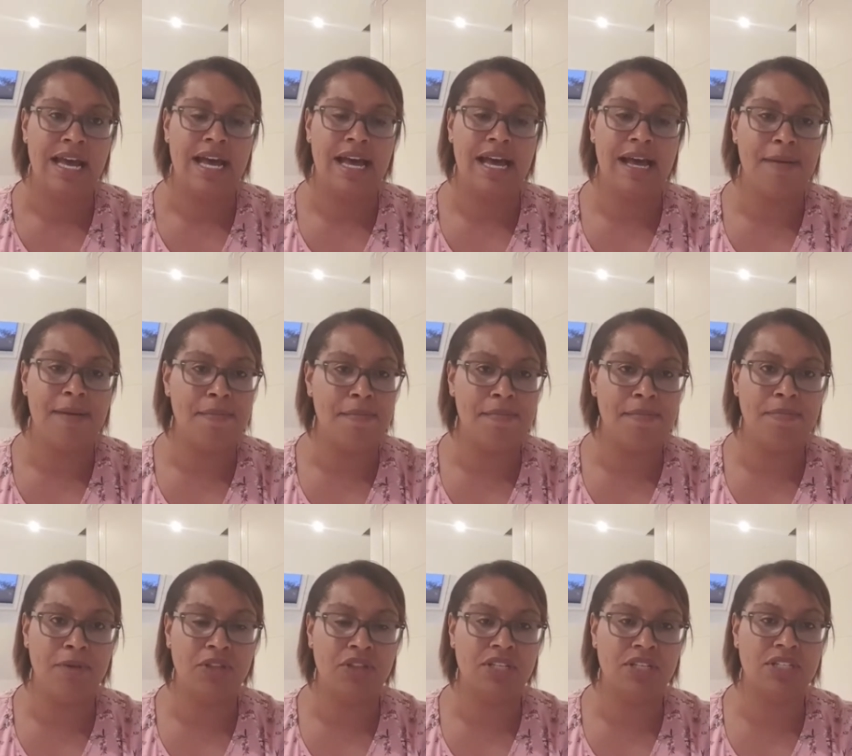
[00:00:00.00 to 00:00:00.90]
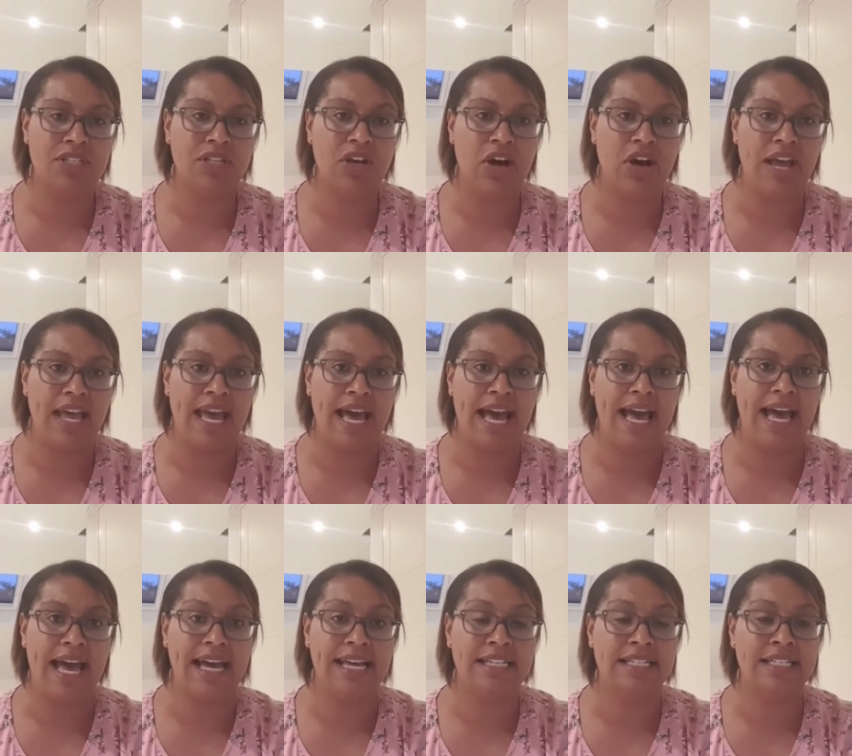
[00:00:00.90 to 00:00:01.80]
but the sire
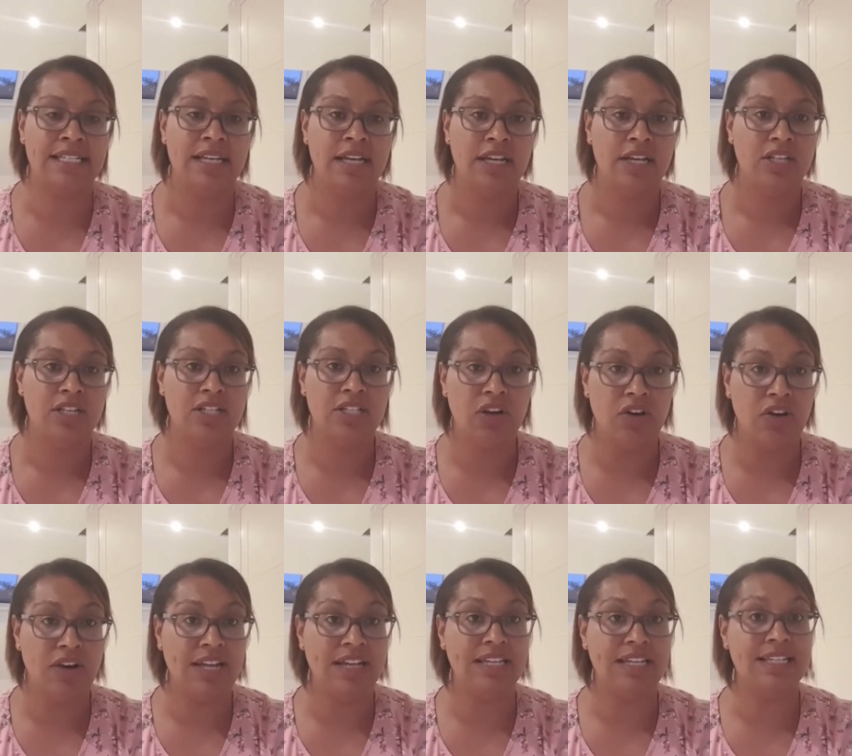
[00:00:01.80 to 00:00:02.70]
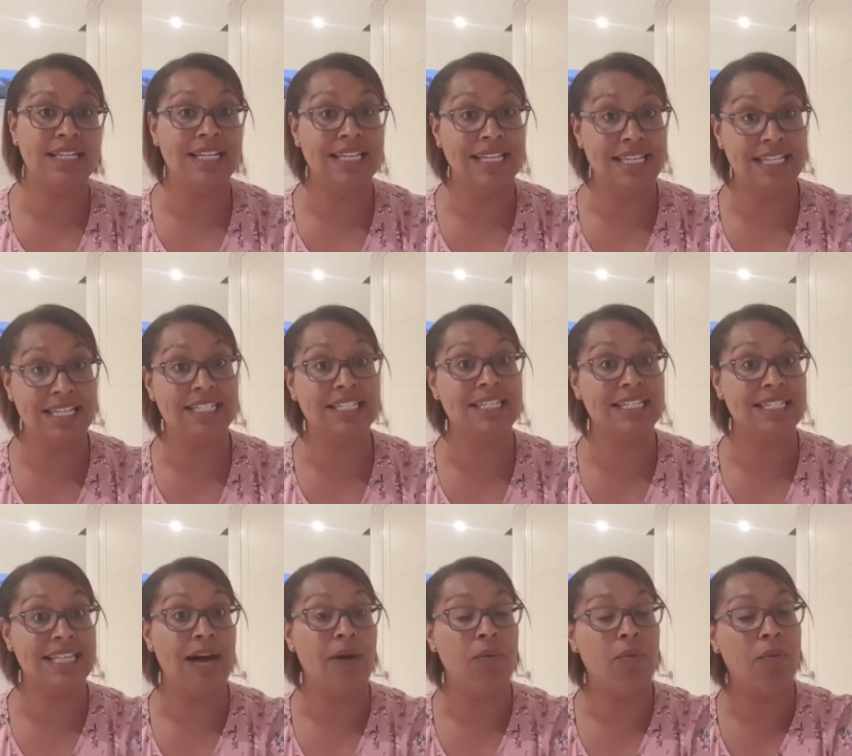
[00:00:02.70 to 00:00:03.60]
had sired litters
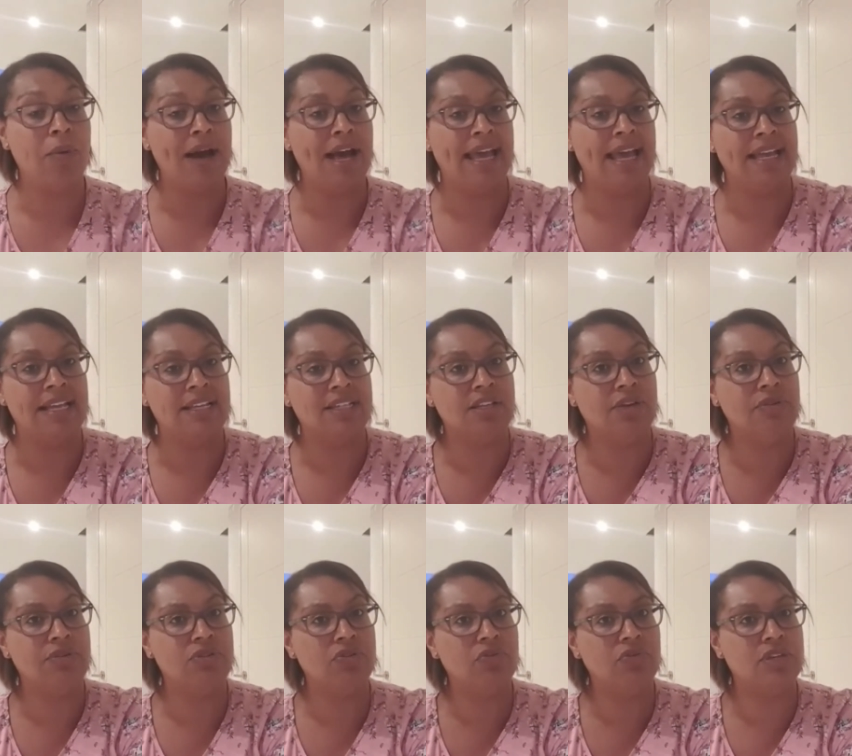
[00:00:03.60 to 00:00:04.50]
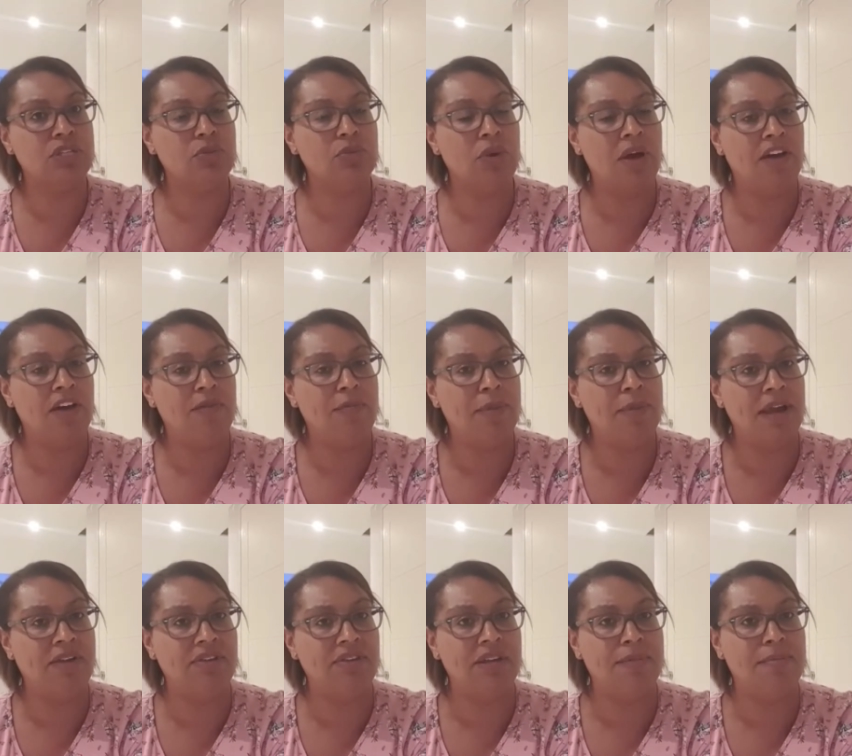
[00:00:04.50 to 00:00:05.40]
that way. So it's always worth
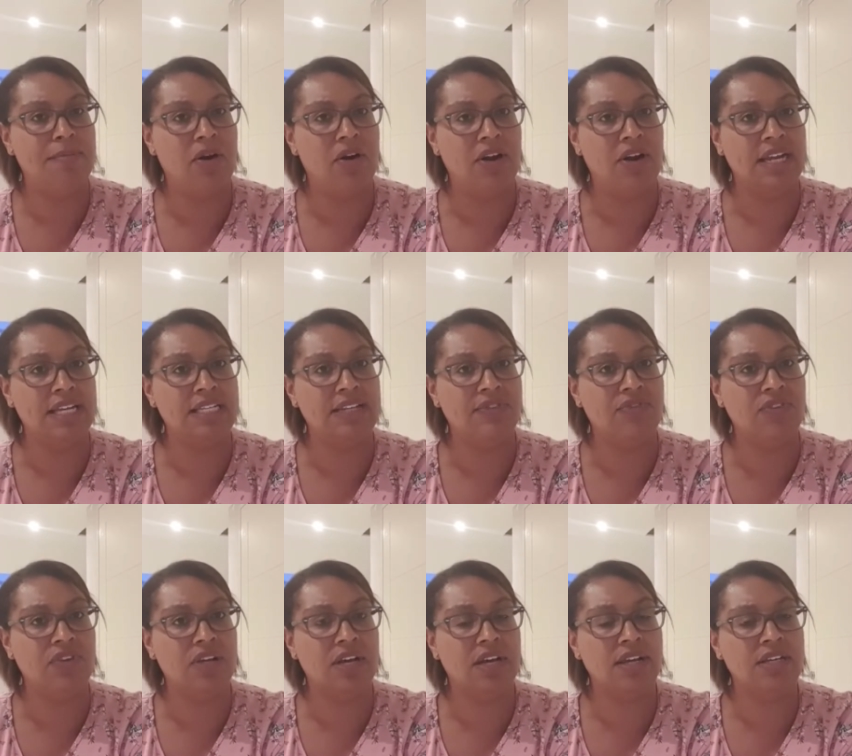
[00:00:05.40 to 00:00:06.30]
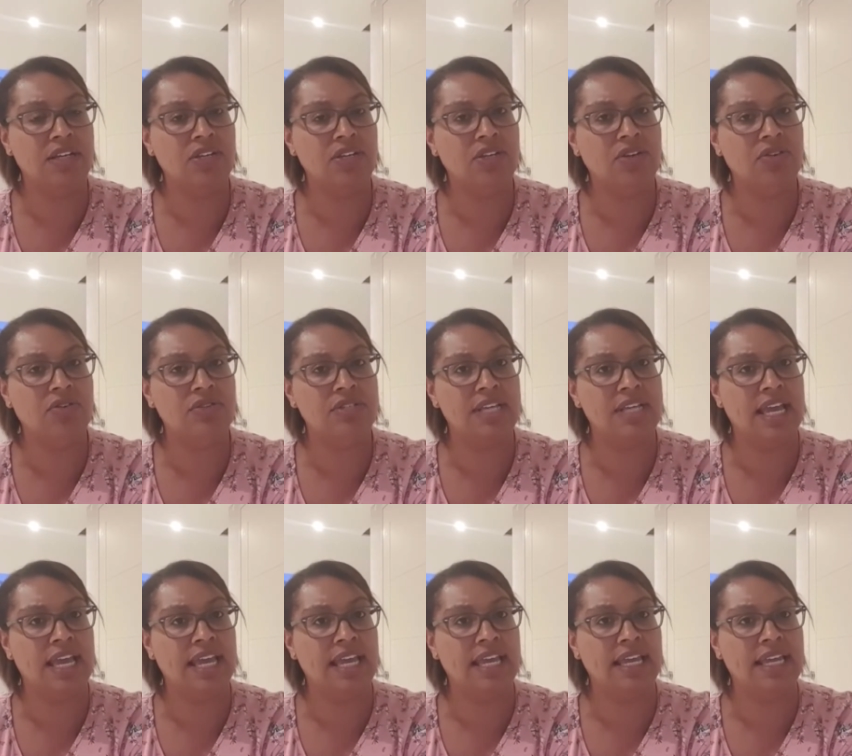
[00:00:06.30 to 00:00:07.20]
bearing in mind, if you're going to use
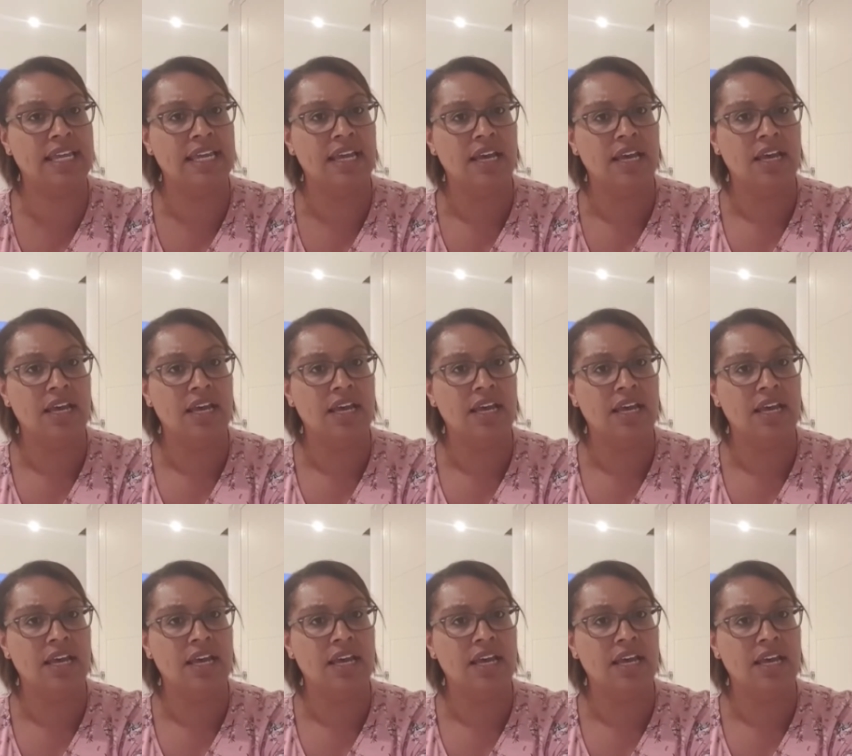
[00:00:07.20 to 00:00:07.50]
a